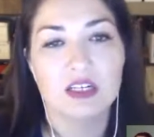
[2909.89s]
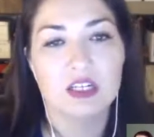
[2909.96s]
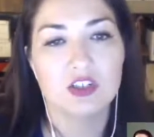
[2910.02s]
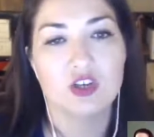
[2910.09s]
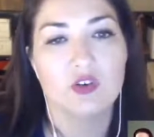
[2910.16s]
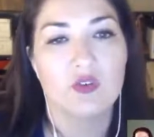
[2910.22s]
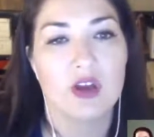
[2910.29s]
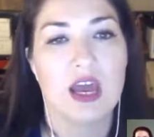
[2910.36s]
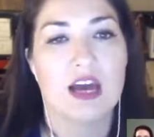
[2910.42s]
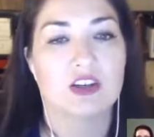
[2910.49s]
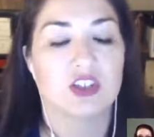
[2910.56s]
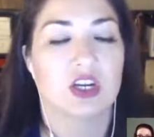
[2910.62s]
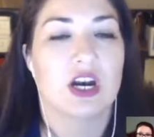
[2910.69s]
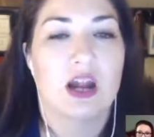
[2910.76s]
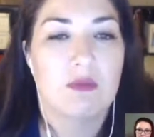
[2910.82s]
knee-jerk
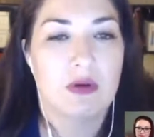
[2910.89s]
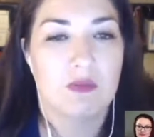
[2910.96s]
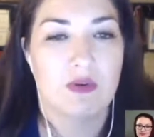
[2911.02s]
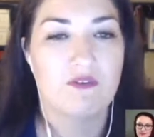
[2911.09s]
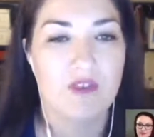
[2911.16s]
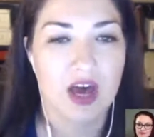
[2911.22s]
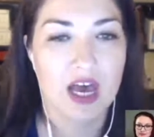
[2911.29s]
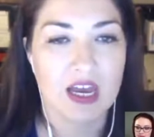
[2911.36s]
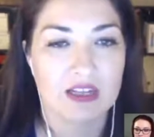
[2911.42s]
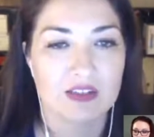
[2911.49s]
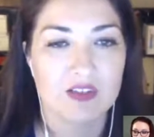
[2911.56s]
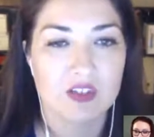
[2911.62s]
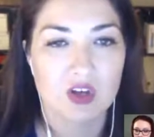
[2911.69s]
reaction and I'm going to be fine.